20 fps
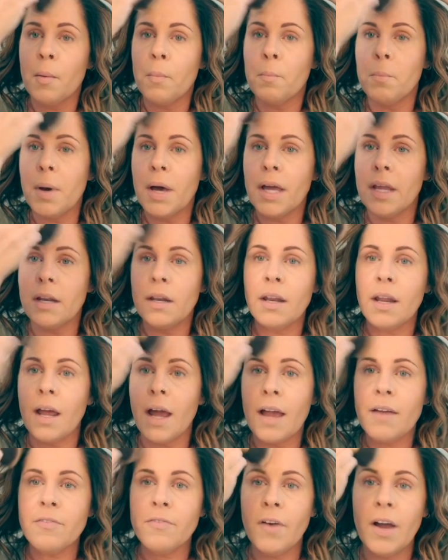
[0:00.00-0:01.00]
But
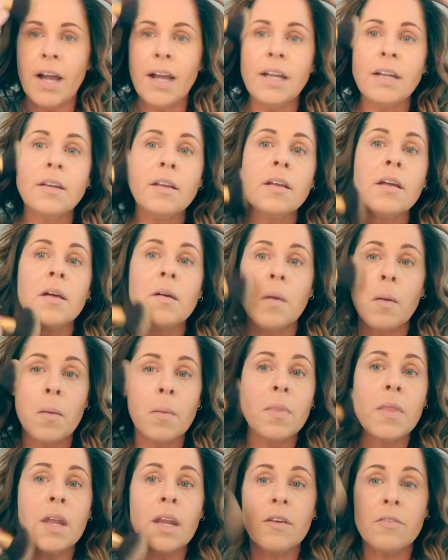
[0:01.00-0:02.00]
I find
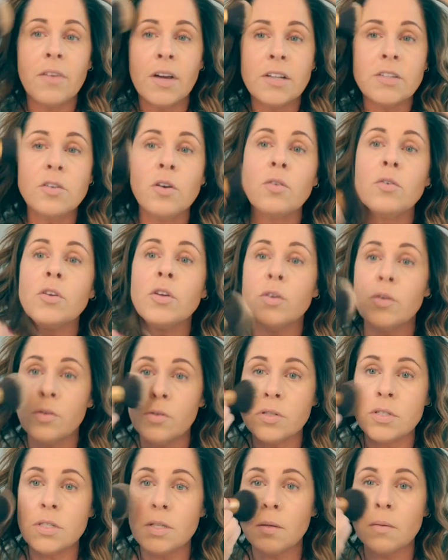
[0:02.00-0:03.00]
that if I don't
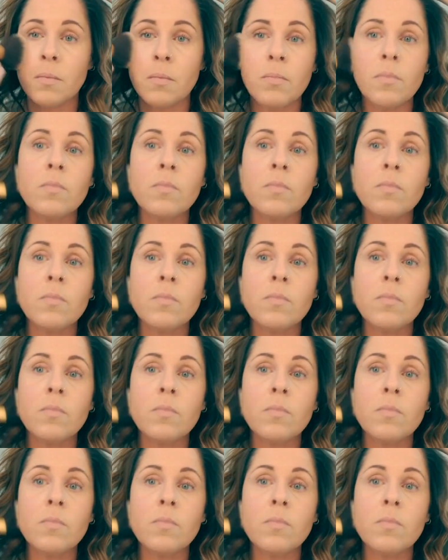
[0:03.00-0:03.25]
use